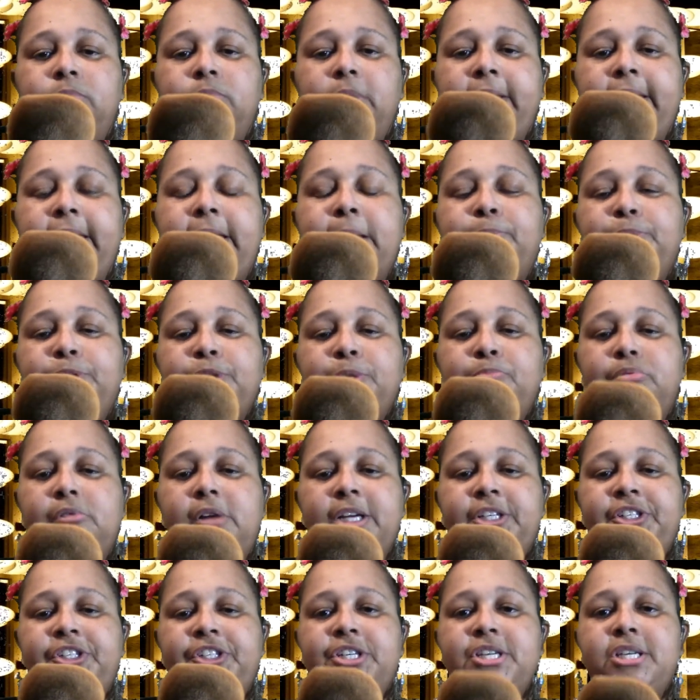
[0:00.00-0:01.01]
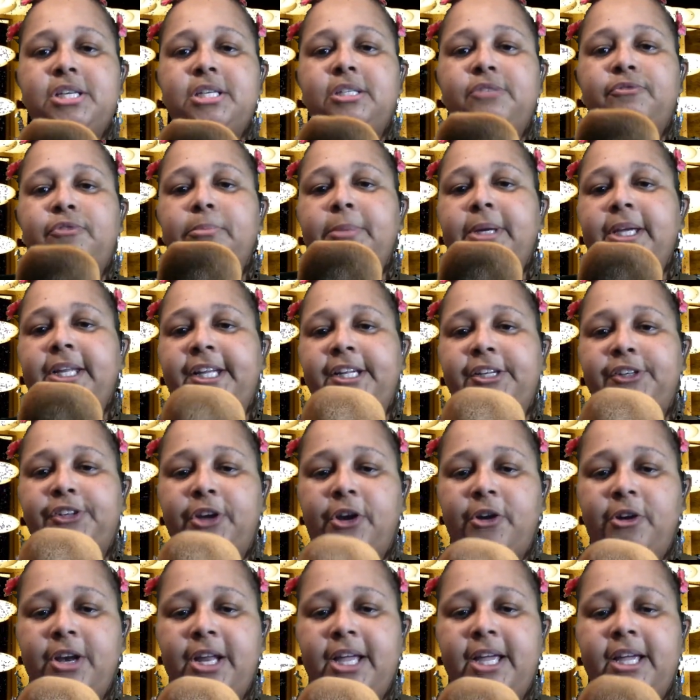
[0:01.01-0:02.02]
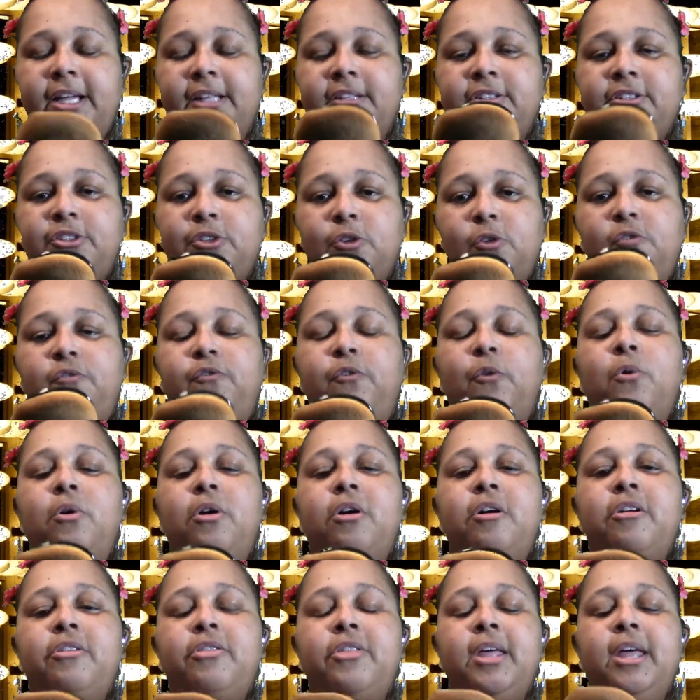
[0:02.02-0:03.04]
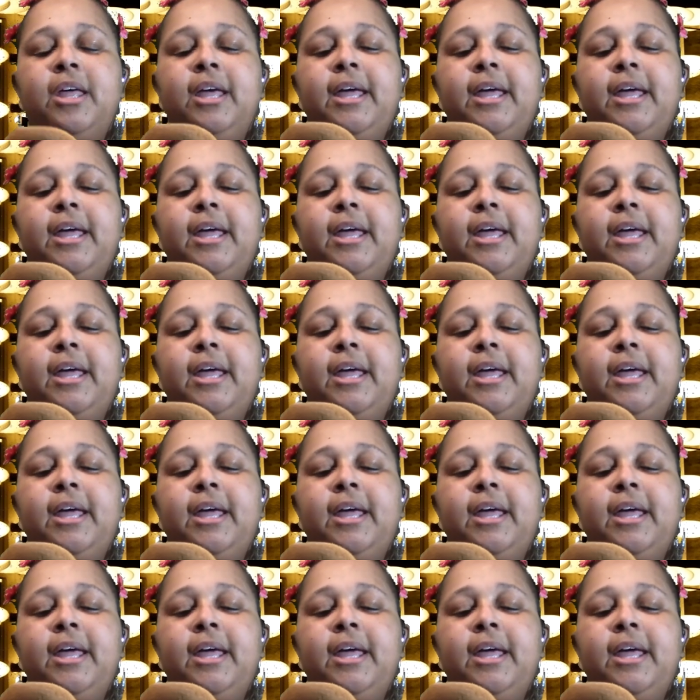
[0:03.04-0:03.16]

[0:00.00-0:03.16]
keeps your brushes from getting dirty and so forth.